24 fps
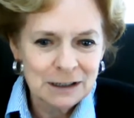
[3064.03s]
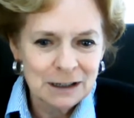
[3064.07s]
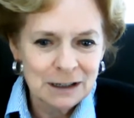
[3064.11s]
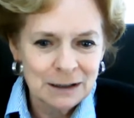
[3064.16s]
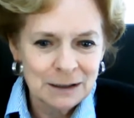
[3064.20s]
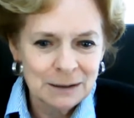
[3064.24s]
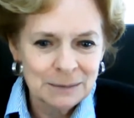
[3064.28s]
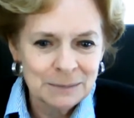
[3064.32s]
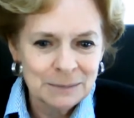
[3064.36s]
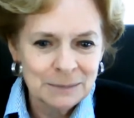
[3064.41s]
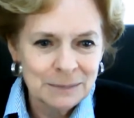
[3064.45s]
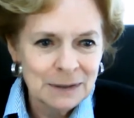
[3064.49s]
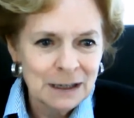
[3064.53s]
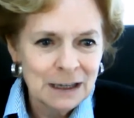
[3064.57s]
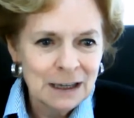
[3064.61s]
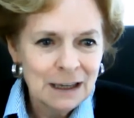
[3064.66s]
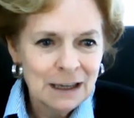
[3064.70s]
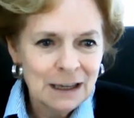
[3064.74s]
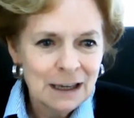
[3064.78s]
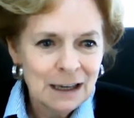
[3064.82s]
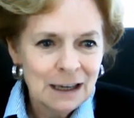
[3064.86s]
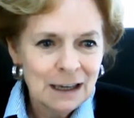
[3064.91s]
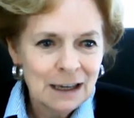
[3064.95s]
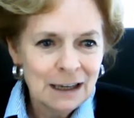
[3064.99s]
And
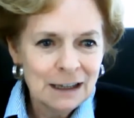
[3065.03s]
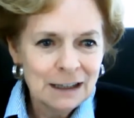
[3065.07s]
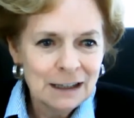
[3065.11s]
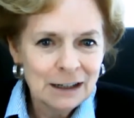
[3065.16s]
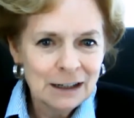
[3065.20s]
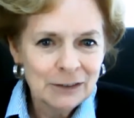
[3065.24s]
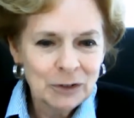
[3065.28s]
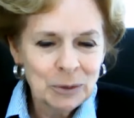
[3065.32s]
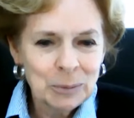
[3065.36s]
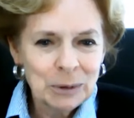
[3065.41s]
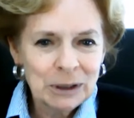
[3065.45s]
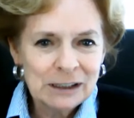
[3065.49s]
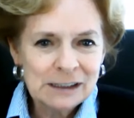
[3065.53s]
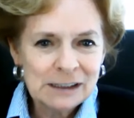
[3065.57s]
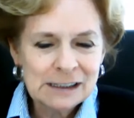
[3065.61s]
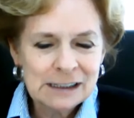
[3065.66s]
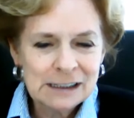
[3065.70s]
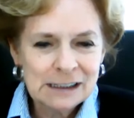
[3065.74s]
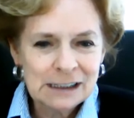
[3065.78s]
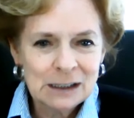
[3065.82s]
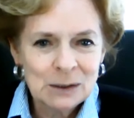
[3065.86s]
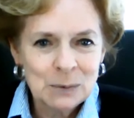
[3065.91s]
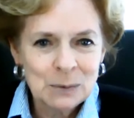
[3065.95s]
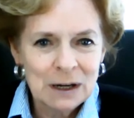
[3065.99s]
everybody
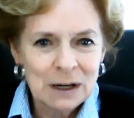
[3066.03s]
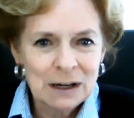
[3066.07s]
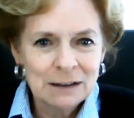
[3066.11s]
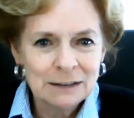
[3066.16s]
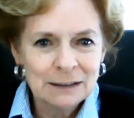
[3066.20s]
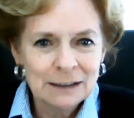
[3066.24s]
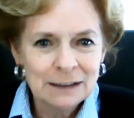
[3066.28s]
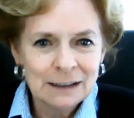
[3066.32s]
stay well,